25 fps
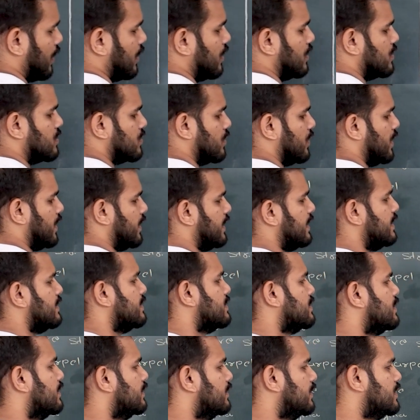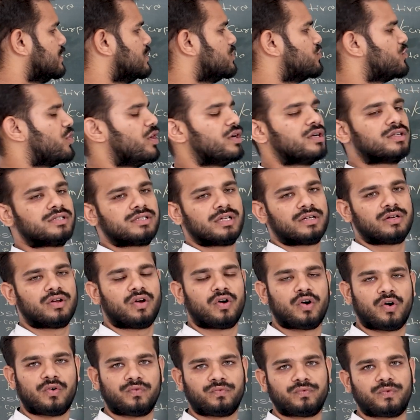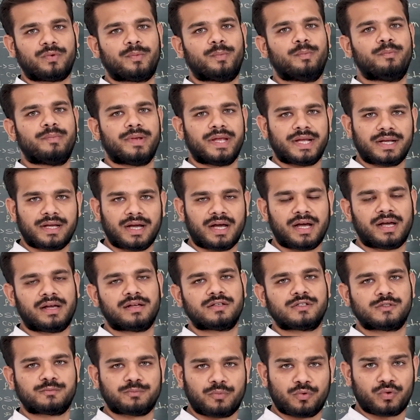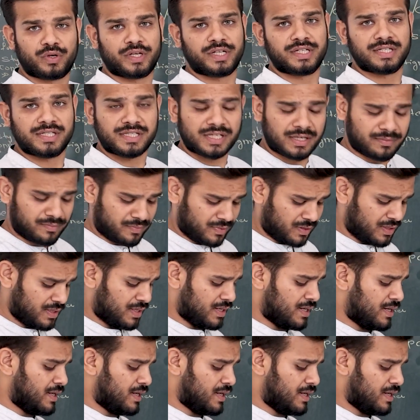So it is the structure of Megasporangium.